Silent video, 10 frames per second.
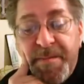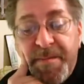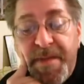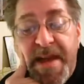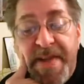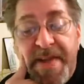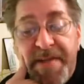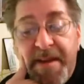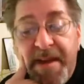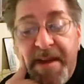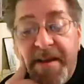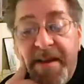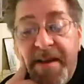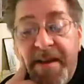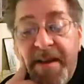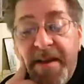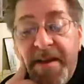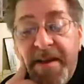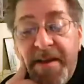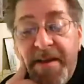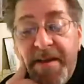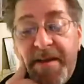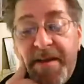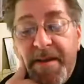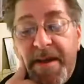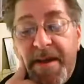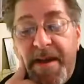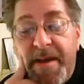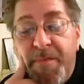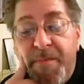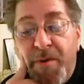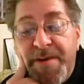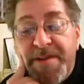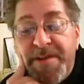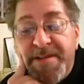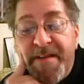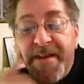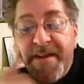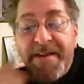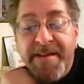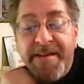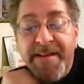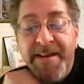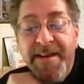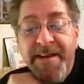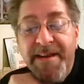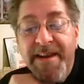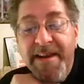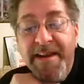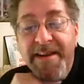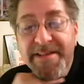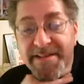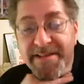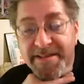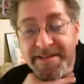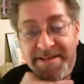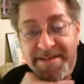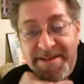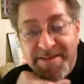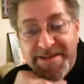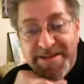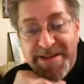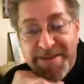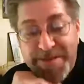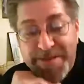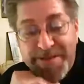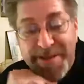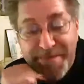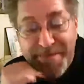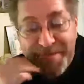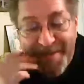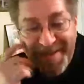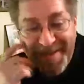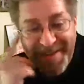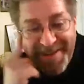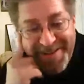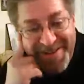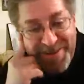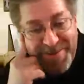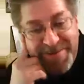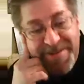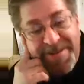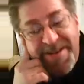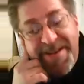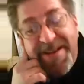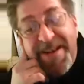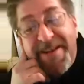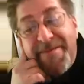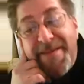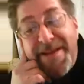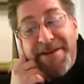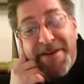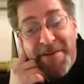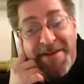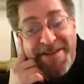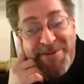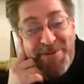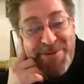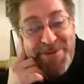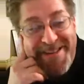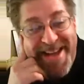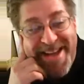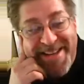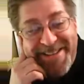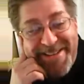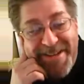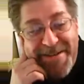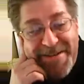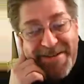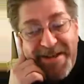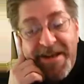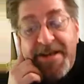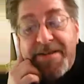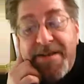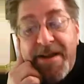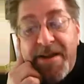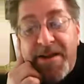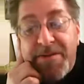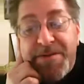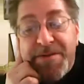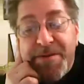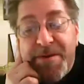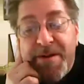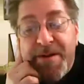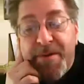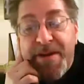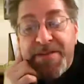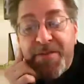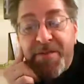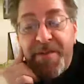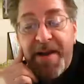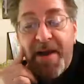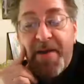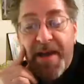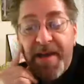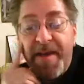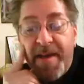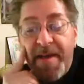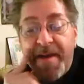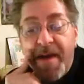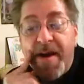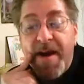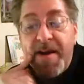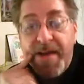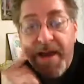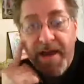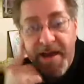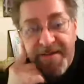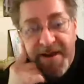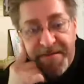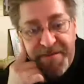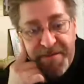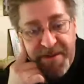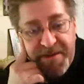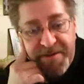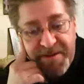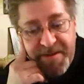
Yeah. Hey, boy, you had 7. Yes. What's up? What's up? So yeah, you're coming in towards the end. It's getting close to Perez Wolfman. Okay. All right. Yeah, I've got a few of those.